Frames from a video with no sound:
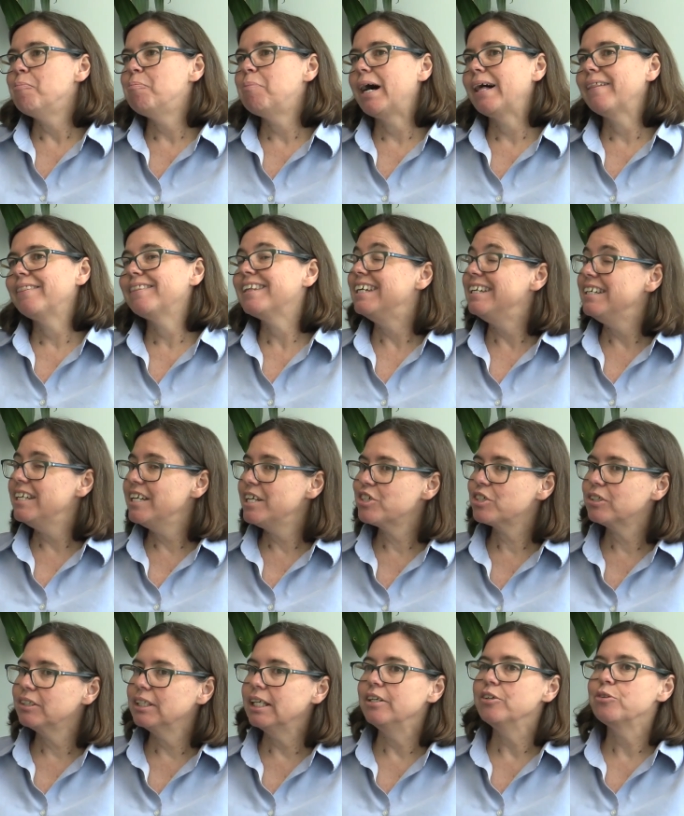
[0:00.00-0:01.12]
But the
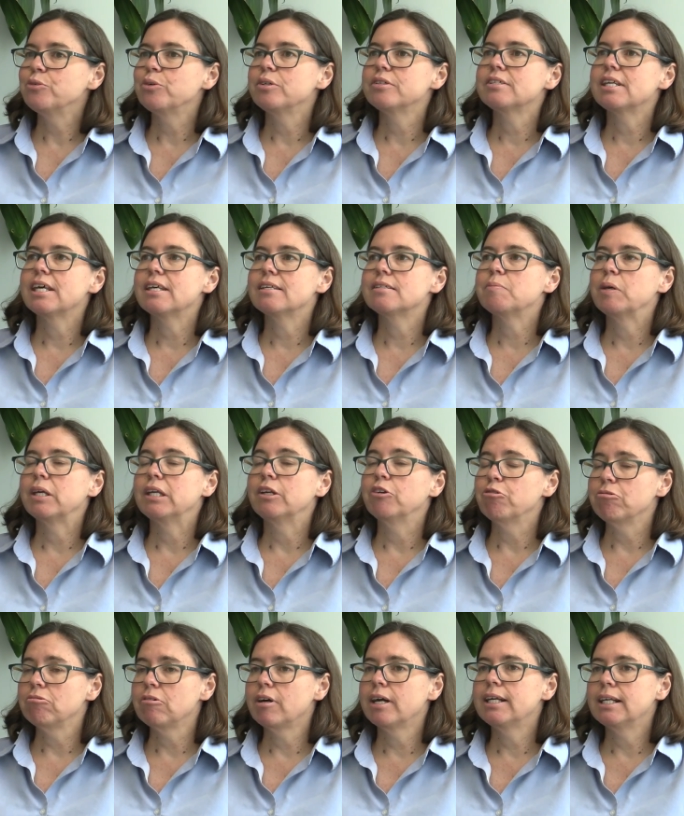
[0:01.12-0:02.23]
initial interest has been
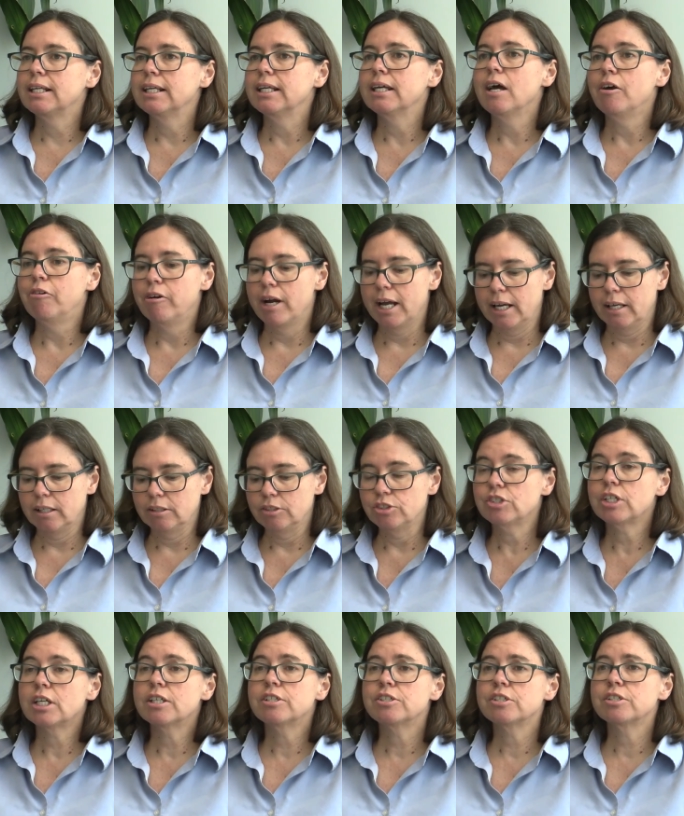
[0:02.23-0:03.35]
greatly around
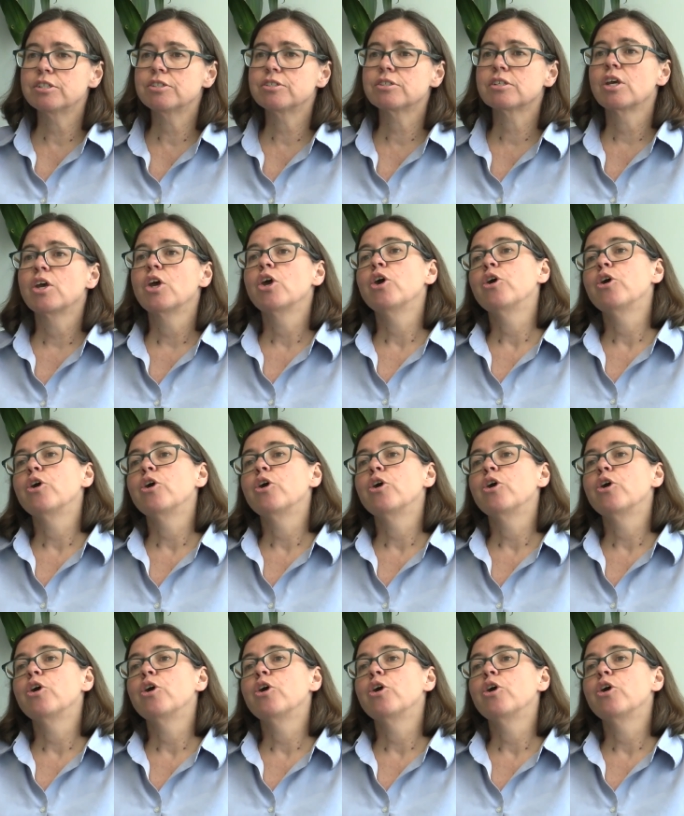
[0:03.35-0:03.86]
judges,